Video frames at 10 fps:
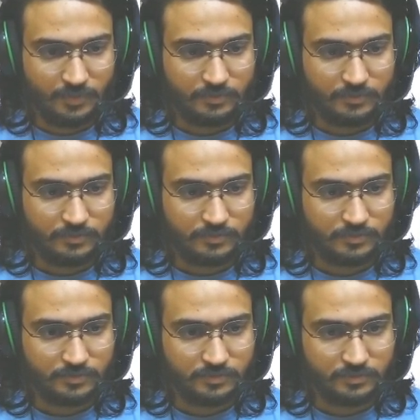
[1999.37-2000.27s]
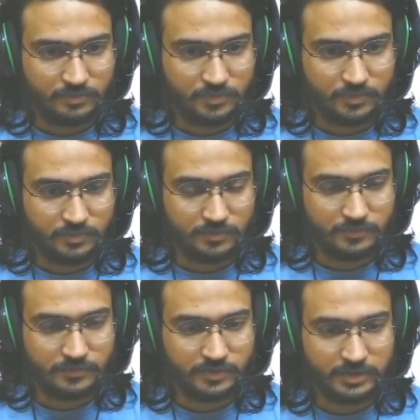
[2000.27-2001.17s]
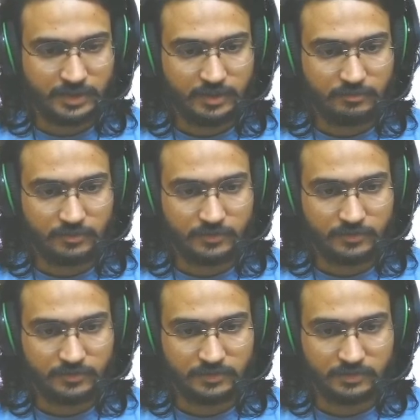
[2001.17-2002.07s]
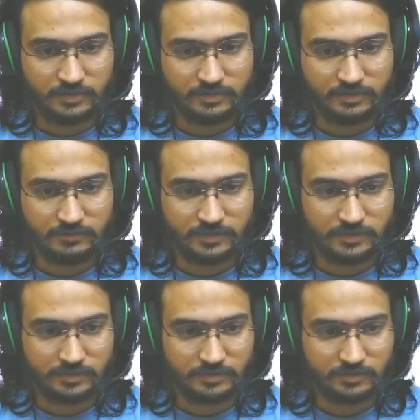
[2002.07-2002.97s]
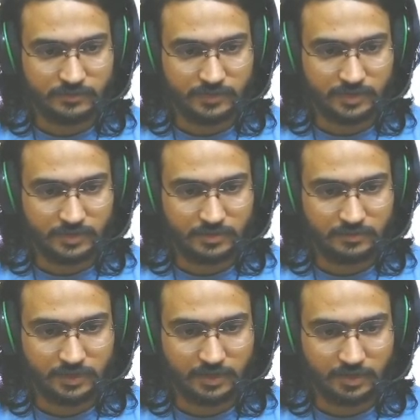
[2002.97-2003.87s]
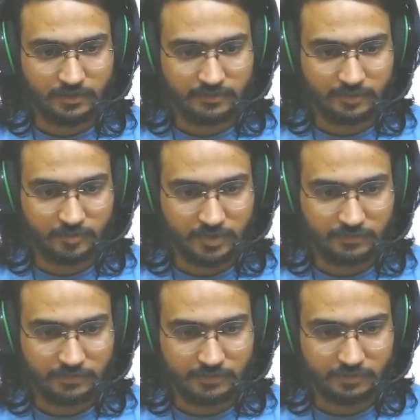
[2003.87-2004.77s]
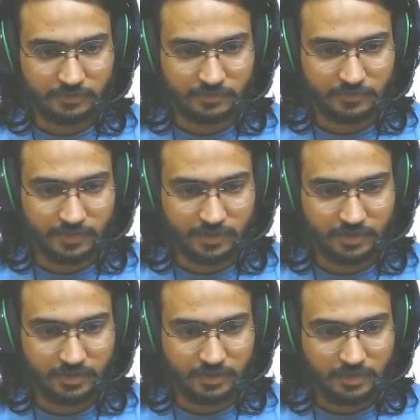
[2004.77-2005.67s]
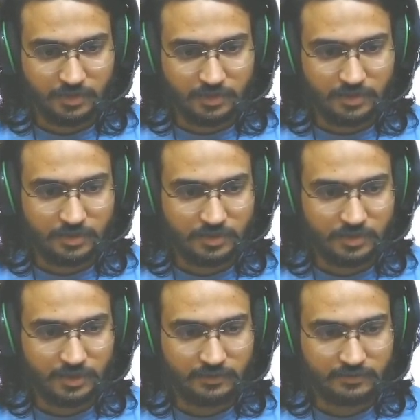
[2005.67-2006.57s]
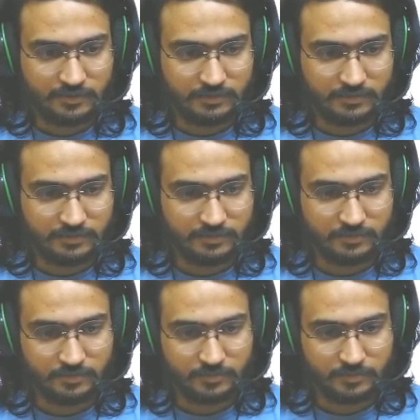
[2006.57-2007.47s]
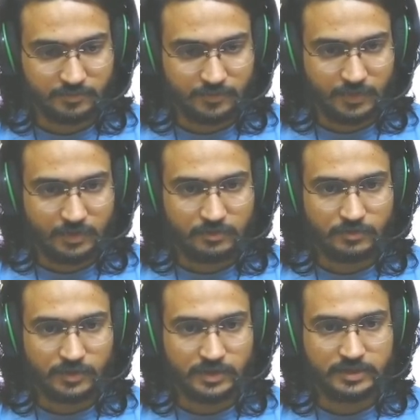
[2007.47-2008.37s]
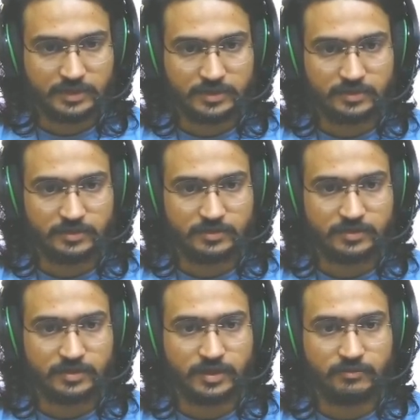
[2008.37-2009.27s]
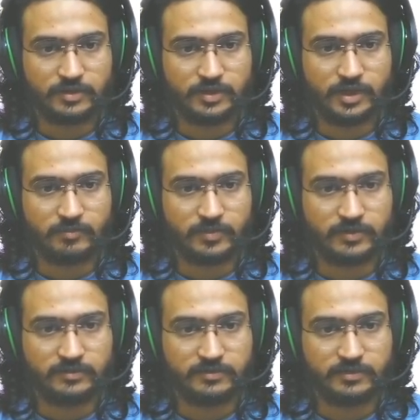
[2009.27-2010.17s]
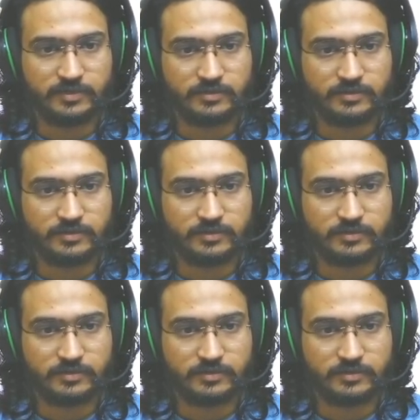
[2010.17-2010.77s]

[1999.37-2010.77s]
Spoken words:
So the first line was this, which is fine. Second line is empty, which is also fine. Third line is this. So I think in the third line what will happen is this.